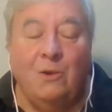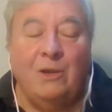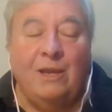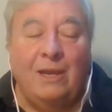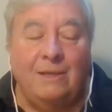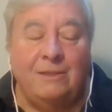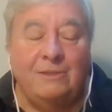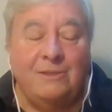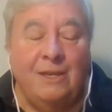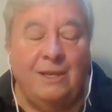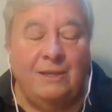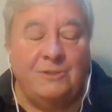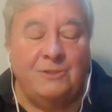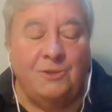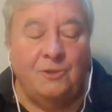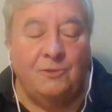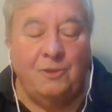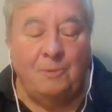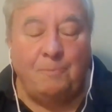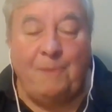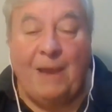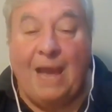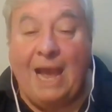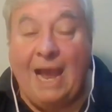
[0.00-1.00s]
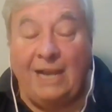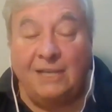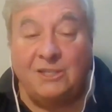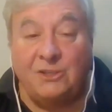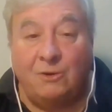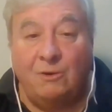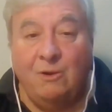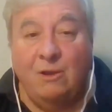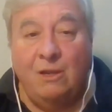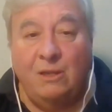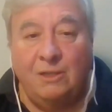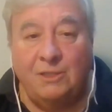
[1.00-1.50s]
Okay, so yeah, so the packs
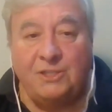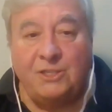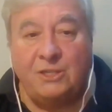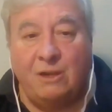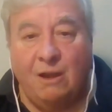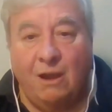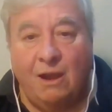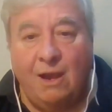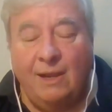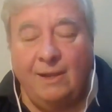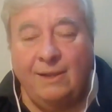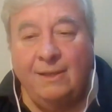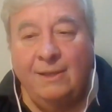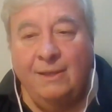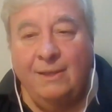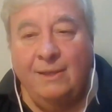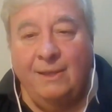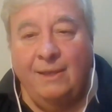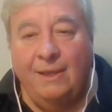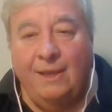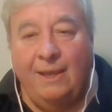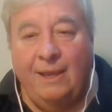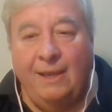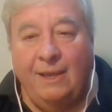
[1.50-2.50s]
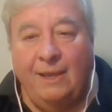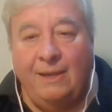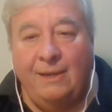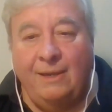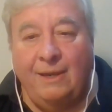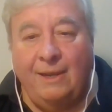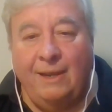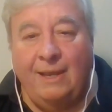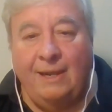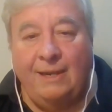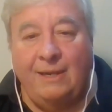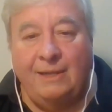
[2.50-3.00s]
are all in stock,
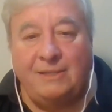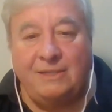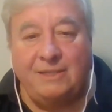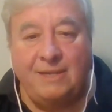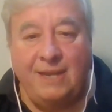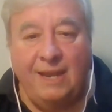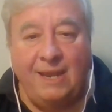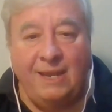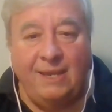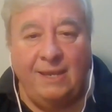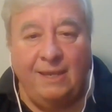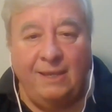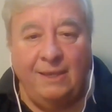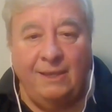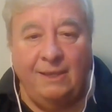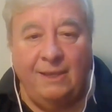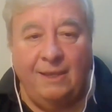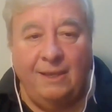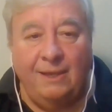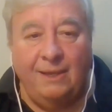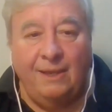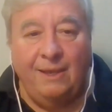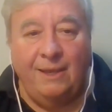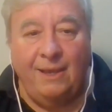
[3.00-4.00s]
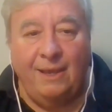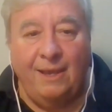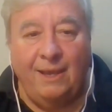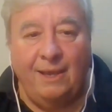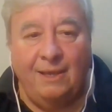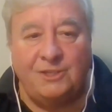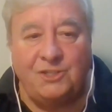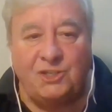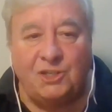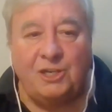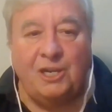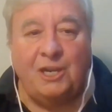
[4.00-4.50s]
and it's taking
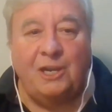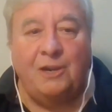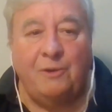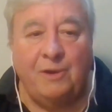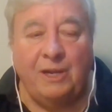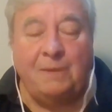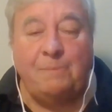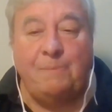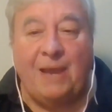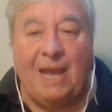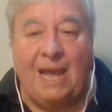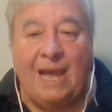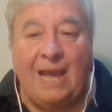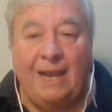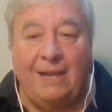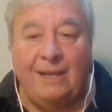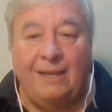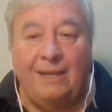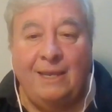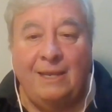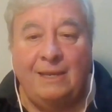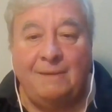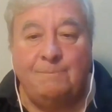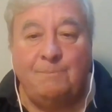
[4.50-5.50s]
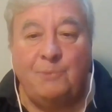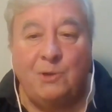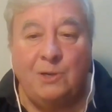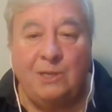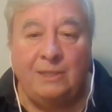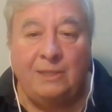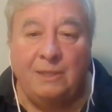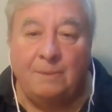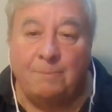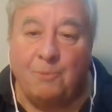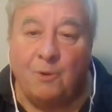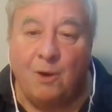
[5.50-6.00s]
a generic pack and
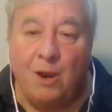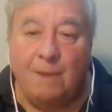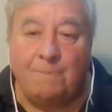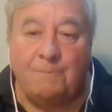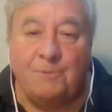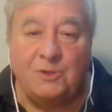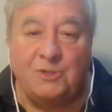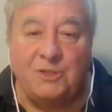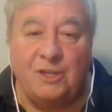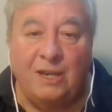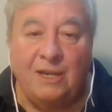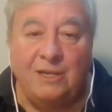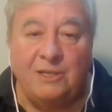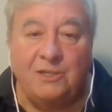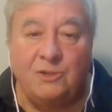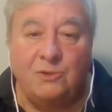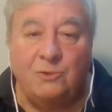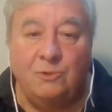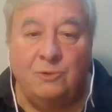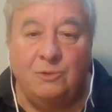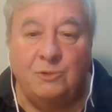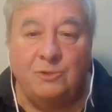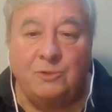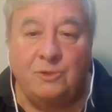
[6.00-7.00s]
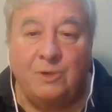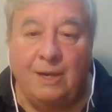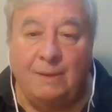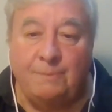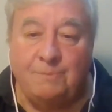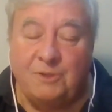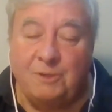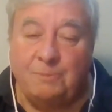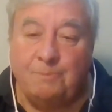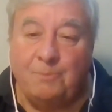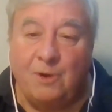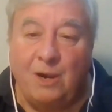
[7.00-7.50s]
putting the proper size shoulder
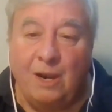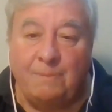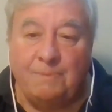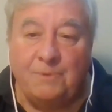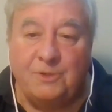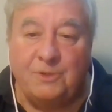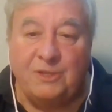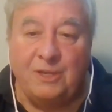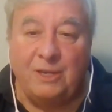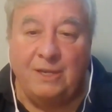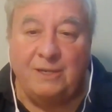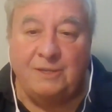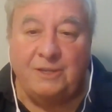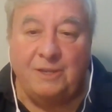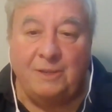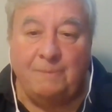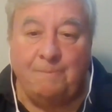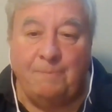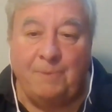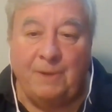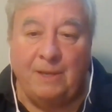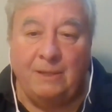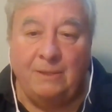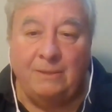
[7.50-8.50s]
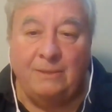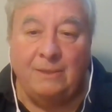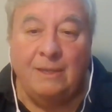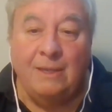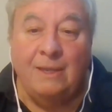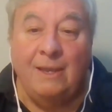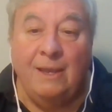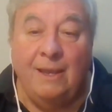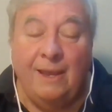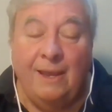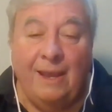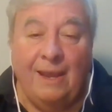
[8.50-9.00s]
straps, a proper size hip belt,
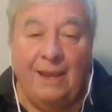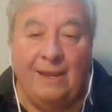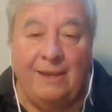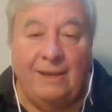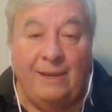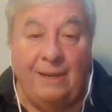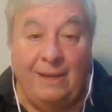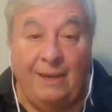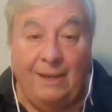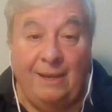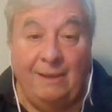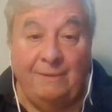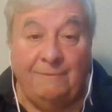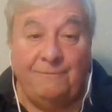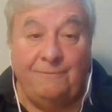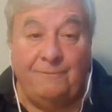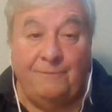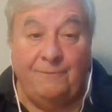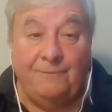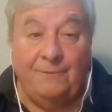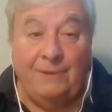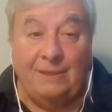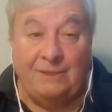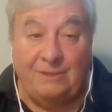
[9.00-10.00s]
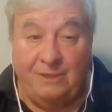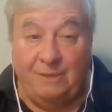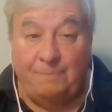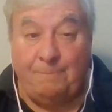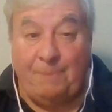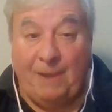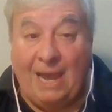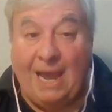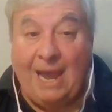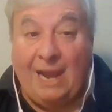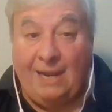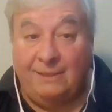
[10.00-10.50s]
and if it's a
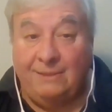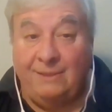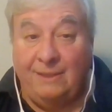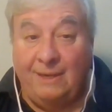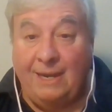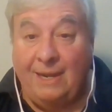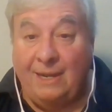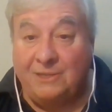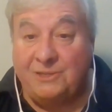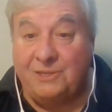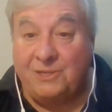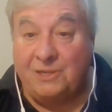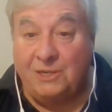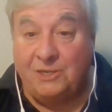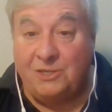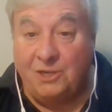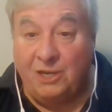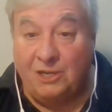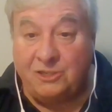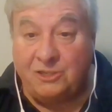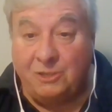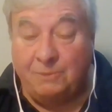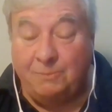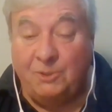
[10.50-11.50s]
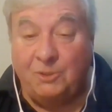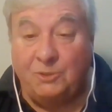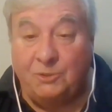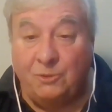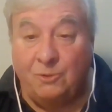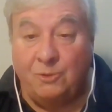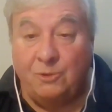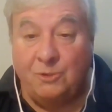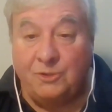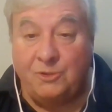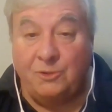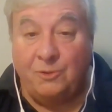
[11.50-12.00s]
pack that has an adjustable
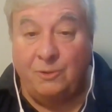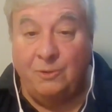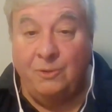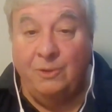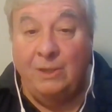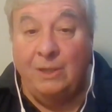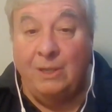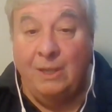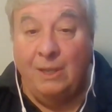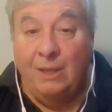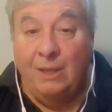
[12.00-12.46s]
torso,